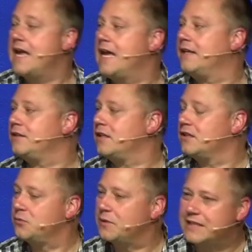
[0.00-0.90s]
and in
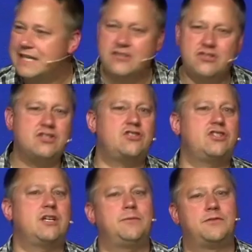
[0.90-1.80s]
your
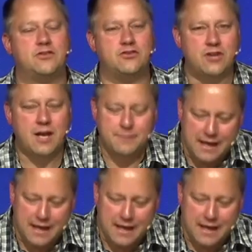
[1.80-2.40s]
relationships, your job,